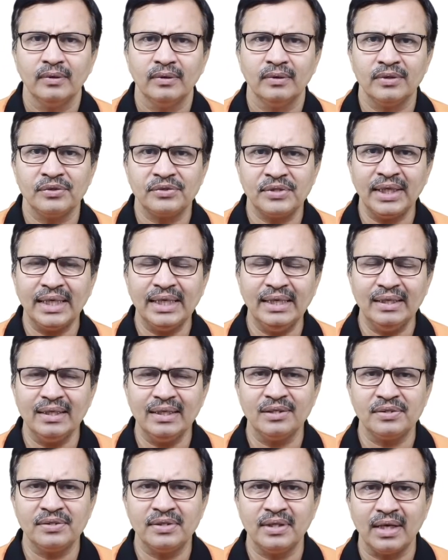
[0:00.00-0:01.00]
The second
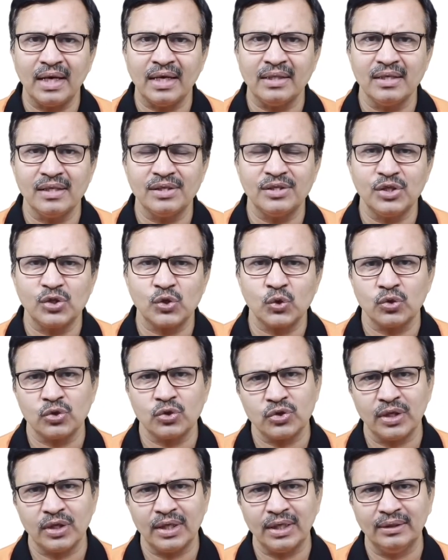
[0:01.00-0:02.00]
is the energy
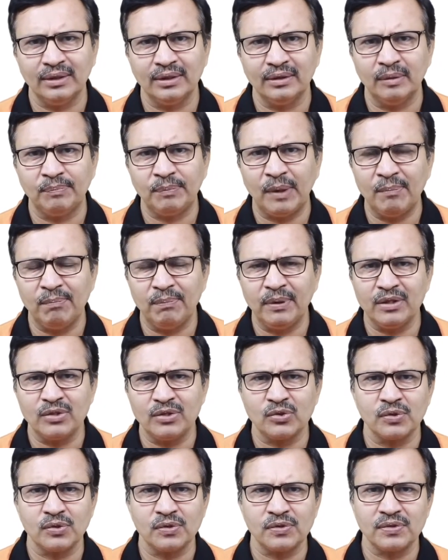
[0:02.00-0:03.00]
source or rather the pumping
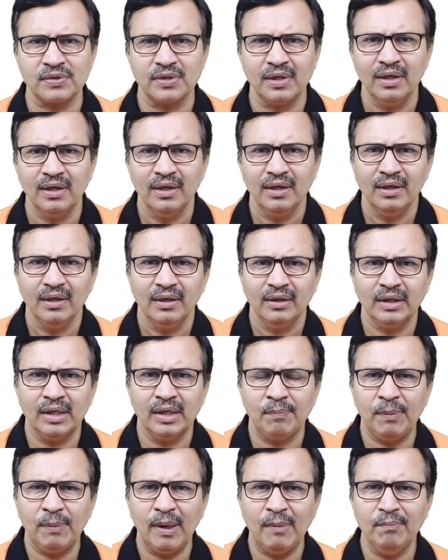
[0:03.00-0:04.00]
source. The
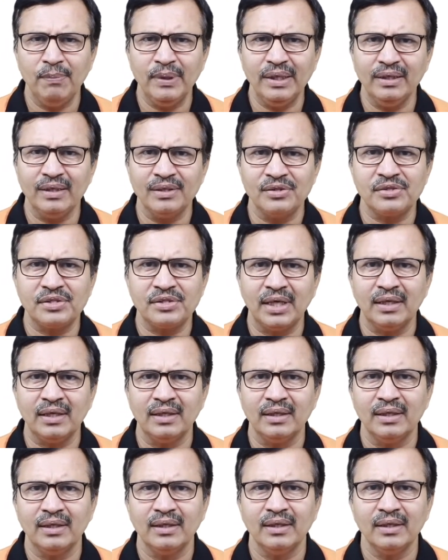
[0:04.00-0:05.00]
pumping is
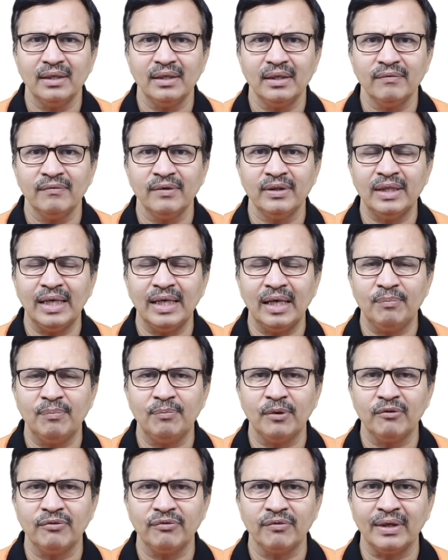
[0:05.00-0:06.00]
done with the help
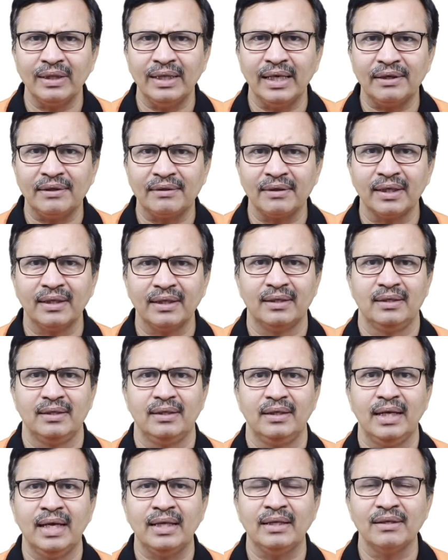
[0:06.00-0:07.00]
of electric
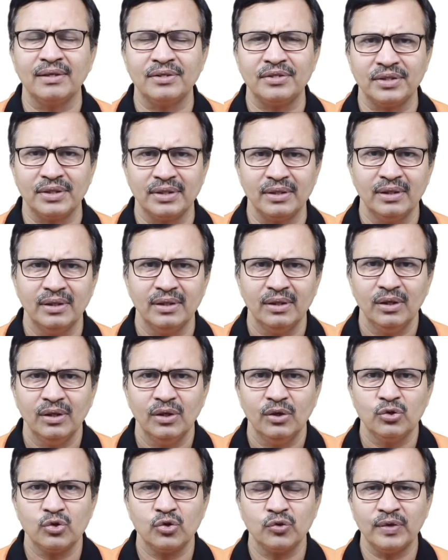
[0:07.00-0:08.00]
energy.
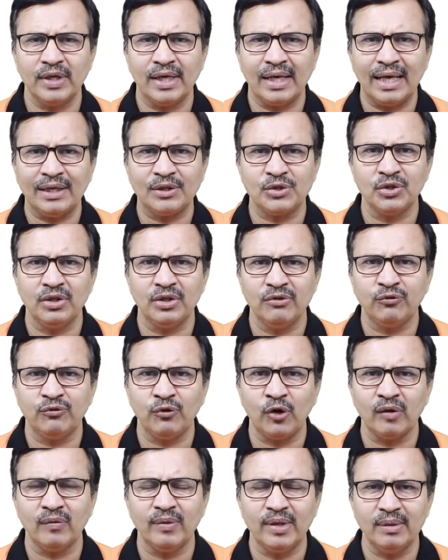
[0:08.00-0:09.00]
So we are actually
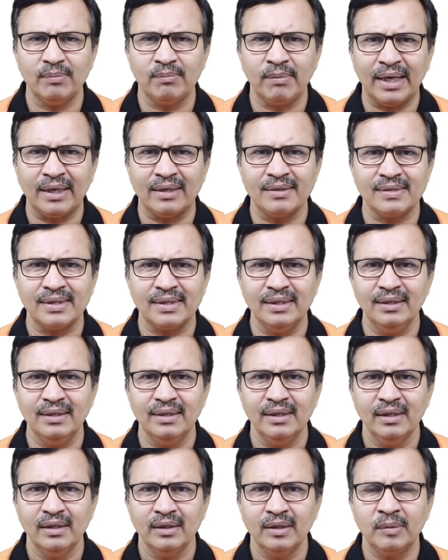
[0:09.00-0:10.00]
forward biasing
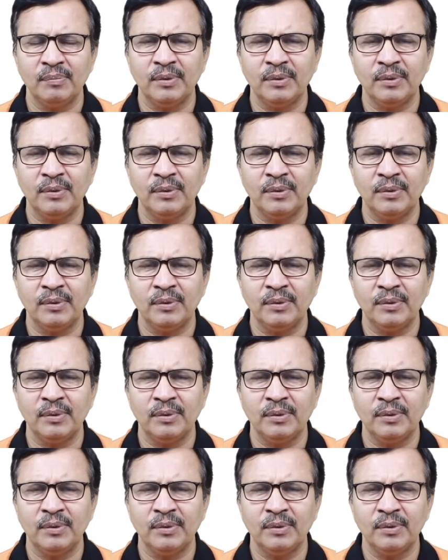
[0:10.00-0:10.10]
the